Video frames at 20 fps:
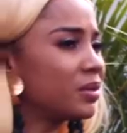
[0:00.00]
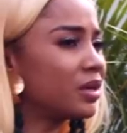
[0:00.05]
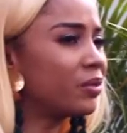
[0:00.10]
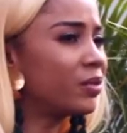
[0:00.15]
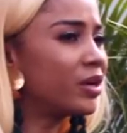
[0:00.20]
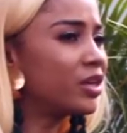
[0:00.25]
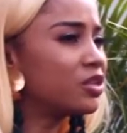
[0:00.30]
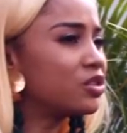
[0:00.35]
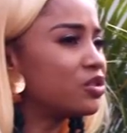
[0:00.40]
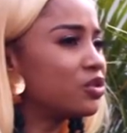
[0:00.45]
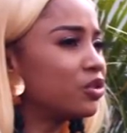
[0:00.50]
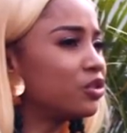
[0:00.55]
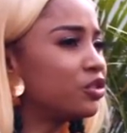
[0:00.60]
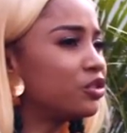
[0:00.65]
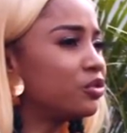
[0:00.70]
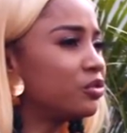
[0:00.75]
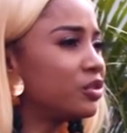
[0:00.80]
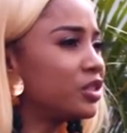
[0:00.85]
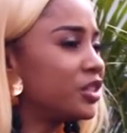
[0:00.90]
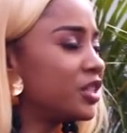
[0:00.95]
But when it's not
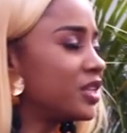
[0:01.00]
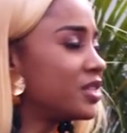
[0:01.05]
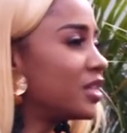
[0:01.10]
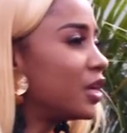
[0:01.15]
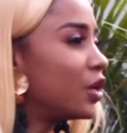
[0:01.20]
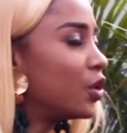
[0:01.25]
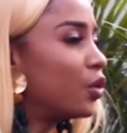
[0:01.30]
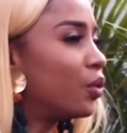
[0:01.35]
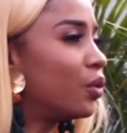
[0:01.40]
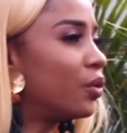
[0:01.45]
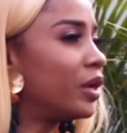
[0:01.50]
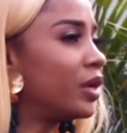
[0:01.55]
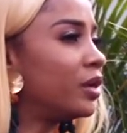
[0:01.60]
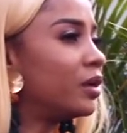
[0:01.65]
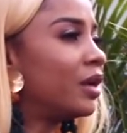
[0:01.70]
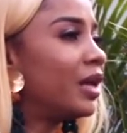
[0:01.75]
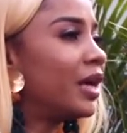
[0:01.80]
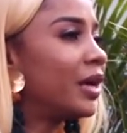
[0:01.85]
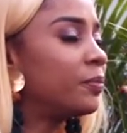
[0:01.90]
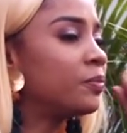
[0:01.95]
true, it's just
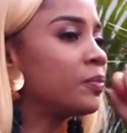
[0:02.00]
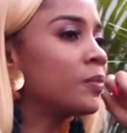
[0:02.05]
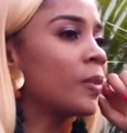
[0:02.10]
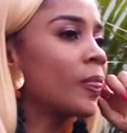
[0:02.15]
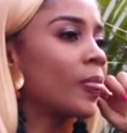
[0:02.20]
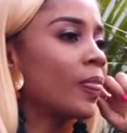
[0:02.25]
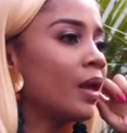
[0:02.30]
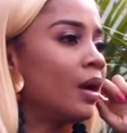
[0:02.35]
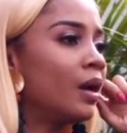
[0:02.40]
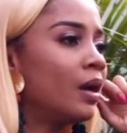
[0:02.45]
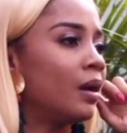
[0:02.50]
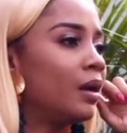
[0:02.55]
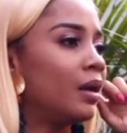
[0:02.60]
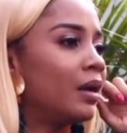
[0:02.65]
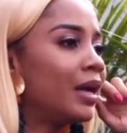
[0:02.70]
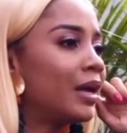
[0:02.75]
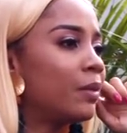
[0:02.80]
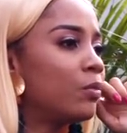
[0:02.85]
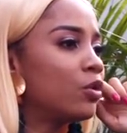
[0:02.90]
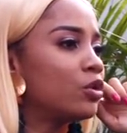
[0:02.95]
annoying. Like,
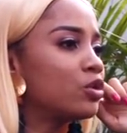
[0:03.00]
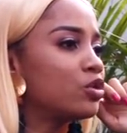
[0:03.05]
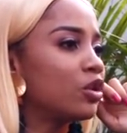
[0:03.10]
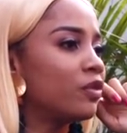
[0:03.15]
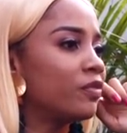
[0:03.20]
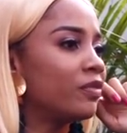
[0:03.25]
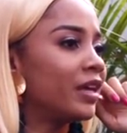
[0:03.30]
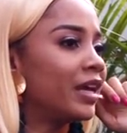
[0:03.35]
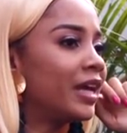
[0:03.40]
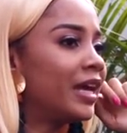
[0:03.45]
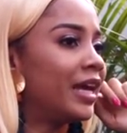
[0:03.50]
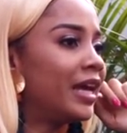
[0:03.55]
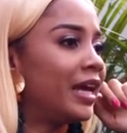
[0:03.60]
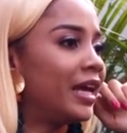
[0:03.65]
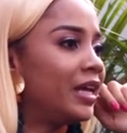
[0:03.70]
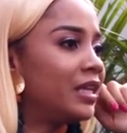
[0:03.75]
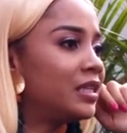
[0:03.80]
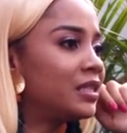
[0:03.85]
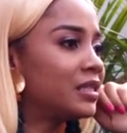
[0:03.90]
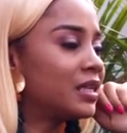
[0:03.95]
like most of the
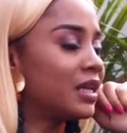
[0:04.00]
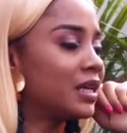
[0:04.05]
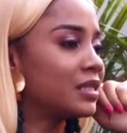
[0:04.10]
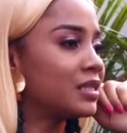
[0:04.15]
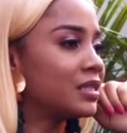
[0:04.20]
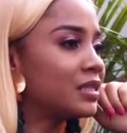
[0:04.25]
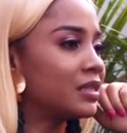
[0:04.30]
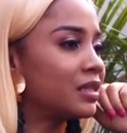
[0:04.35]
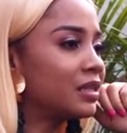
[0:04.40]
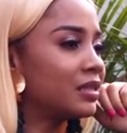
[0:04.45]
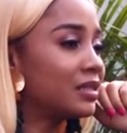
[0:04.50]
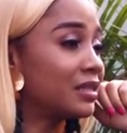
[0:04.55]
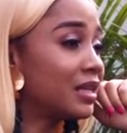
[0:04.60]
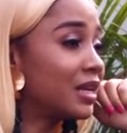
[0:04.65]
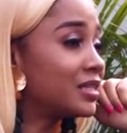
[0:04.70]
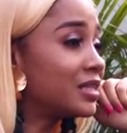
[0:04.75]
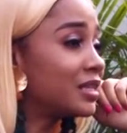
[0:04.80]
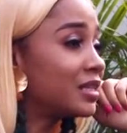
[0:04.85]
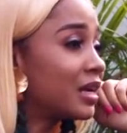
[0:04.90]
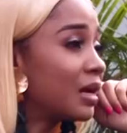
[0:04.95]
hate has
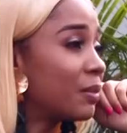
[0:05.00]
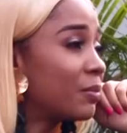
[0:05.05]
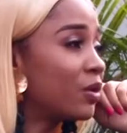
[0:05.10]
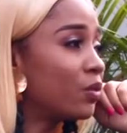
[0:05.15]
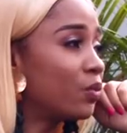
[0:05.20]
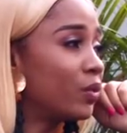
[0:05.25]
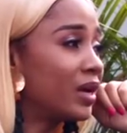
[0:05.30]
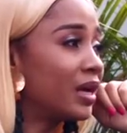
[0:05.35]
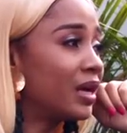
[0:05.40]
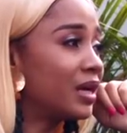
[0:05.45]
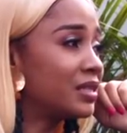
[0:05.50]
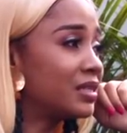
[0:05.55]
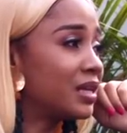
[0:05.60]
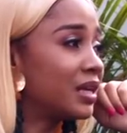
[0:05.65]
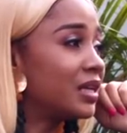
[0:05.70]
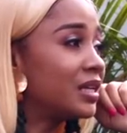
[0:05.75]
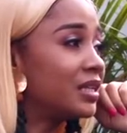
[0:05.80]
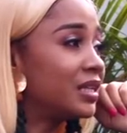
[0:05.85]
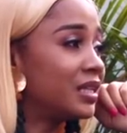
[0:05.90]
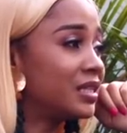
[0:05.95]
started coming when I
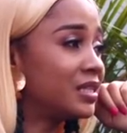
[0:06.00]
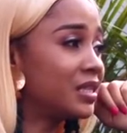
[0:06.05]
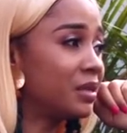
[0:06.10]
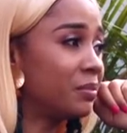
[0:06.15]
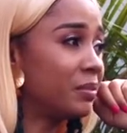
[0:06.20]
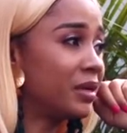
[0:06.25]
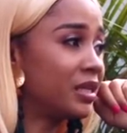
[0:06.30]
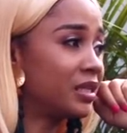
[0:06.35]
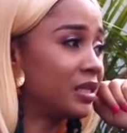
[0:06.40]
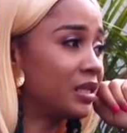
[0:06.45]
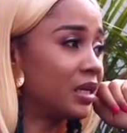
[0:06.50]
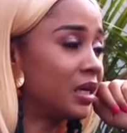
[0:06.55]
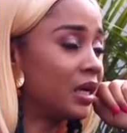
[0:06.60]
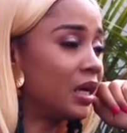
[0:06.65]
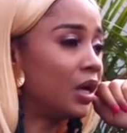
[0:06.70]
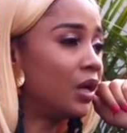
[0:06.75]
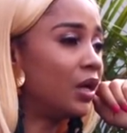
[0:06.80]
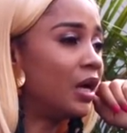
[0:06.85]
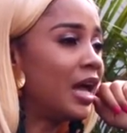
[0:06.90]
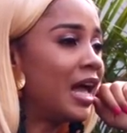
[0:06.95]
started dating
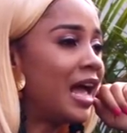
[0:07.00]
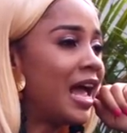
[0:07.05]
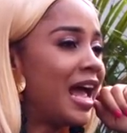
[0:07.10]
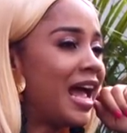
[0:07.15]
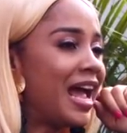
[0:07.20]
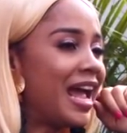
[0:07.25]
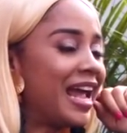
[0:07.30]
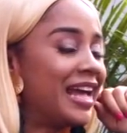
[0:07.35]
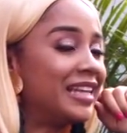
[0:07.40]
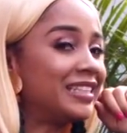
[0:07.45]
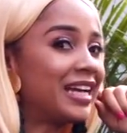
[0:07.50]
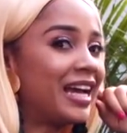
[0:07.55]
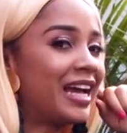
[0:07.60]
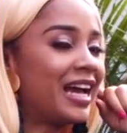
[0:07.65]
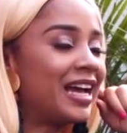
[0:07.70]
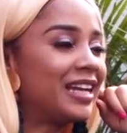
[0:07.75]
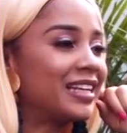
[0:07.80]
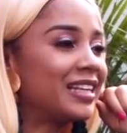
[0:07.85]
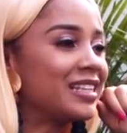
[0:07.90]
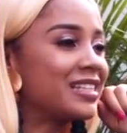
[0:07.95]
Medikal. And
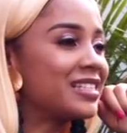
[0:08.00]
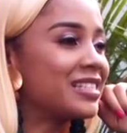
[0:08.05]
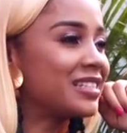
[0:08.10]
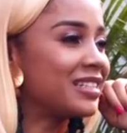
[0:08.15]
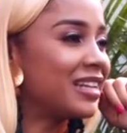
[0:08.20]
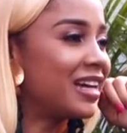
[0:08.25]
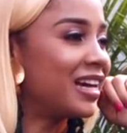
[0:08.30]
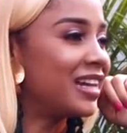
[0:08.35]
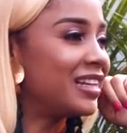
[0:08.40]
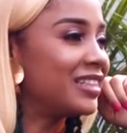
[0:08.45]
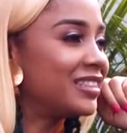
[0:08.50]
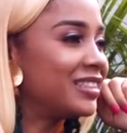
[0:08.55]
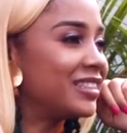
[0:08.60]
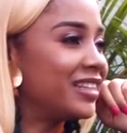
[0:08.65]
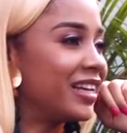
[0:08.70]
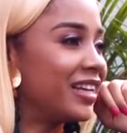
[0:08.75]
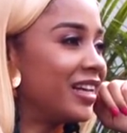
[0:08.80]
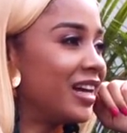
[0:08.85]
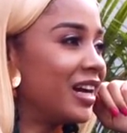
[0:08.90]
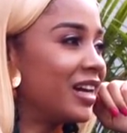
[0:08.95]
I understand
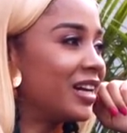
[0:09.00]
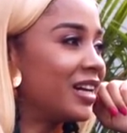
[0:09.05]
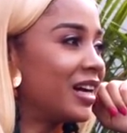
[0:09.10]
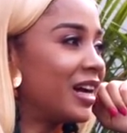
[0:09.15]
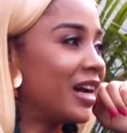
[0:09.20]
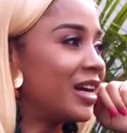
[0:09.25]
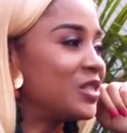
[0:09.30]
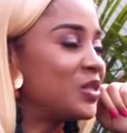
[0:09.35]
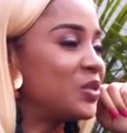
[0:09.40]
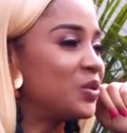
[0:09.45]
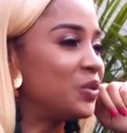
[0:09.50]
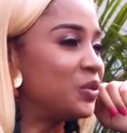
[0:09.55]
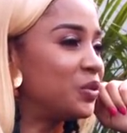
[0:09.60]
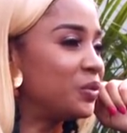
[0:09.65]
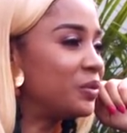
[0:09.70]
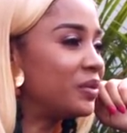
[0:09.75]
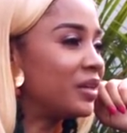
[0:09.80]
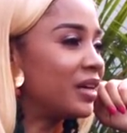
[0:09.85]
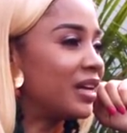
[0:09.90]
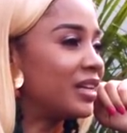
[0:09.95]
the young guys who
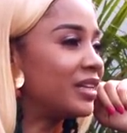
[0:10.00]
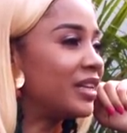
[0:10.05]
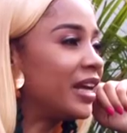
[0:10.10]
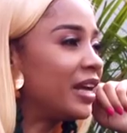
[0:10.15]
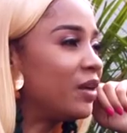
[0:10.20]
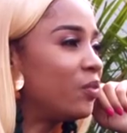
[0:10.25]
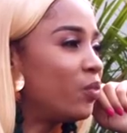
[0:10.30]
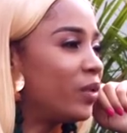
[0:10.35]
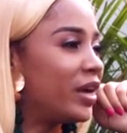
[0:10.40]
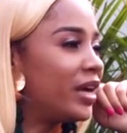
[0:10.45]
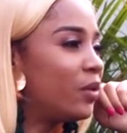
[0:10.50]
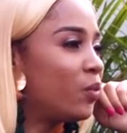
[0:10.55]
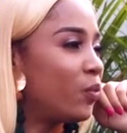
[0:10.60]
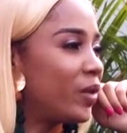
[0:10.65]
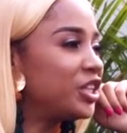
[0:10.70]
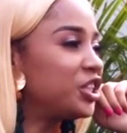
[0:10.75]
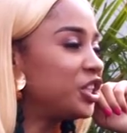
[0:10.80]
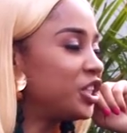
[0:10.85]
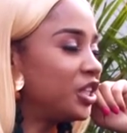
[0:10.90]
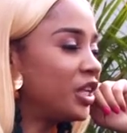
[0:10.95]
do that. They
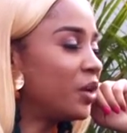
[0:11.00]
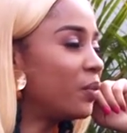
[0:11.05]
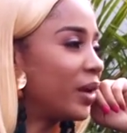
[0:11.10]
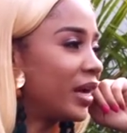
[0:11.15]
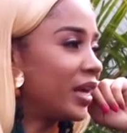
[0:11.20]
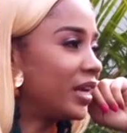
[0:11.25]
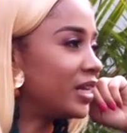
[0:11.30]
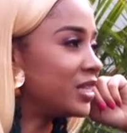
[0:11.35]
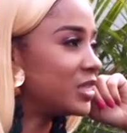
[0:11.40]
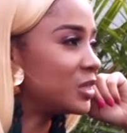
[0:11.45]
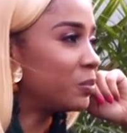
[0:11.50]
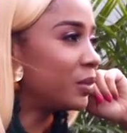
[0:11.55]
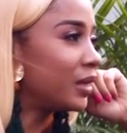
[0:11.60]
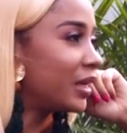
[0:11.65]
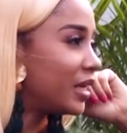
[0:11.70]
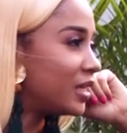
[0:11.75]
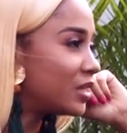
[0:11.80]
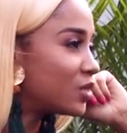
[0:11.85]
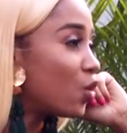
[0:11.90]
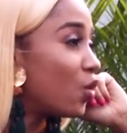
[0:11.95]
wish they were in his
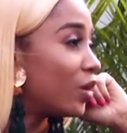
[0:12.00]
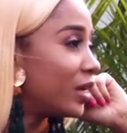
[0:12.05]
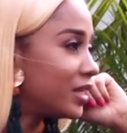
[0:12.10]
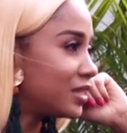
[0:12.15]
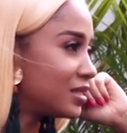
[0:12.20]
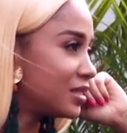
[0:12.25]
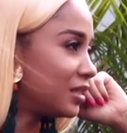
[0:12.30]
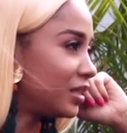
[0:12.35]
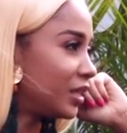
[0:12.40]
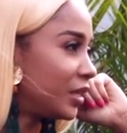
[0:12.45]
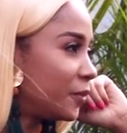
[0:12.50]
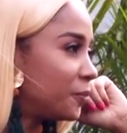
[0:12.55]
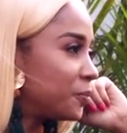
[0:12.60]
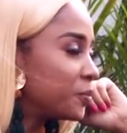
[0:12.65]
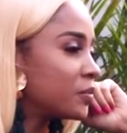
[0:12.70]
place, honestly.